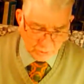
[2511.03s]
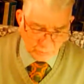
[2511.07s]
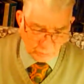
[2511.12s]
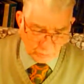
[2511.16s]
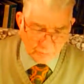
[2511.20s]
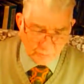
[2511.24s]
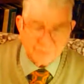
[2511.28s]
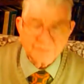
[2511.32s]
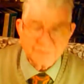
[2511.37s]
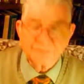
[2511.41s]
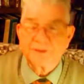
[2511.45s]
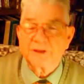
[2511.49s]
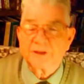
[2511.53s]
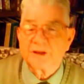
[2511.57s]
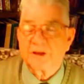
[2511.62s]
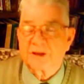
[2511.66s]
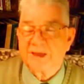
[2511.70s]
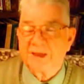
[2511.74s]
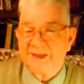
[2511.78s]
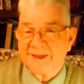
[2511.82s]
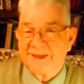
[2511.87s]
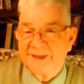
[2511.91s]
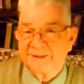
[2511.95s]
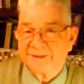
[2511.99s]
One of the
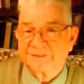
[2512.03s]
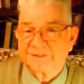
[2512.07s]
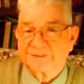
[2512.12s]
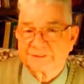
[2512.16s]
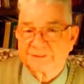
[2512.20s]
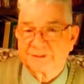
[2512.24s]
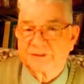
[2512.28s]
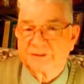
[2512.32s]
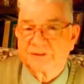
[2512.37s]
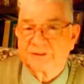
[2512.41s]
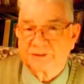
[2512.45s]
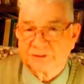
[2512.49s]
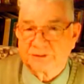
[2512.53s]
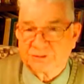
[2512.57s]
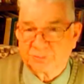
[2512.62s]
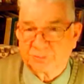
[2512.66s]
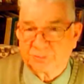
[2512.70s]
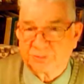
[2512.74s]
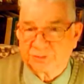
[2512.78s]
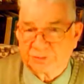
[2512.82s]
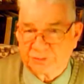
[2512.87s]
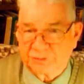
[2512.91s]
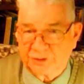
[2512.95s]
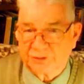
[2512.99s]
last
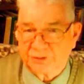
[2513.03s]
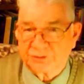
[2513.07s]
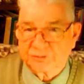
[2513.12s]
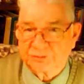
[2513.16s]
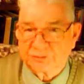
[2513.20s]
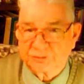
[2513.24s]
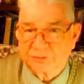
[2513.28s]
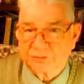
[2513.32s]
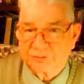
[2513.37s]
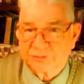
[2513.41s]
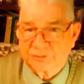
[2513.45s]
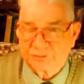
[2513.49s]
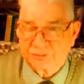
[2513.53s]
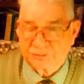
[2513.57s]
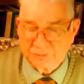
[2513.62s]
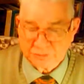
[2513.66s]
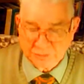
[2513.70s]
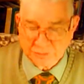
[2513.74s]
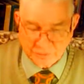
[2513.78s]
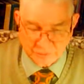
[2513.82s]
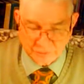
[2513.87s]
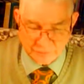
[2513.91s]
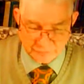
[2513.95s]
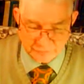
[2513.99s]
dispensations,
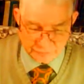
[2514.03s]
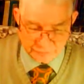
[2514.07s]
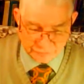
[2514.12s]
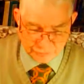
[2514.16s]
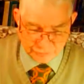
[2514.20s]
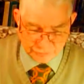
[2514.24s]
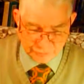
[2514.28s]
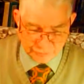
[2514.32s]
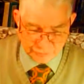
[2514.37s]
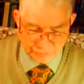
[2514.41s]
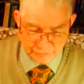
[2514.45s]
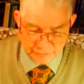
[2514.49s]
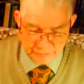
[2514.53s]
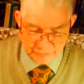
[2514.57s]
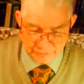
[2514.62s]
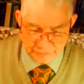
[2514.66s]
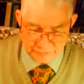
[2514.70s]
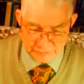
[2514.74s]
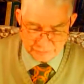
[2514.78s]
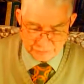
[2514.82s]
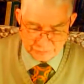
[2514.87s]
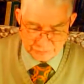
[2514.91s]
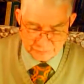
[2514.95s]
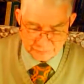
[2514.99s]
the church
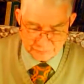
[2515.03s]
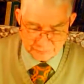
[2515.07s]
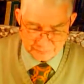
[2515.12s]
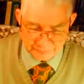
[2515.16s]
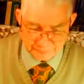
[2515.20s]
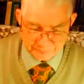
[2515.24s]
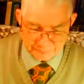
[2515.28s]
age,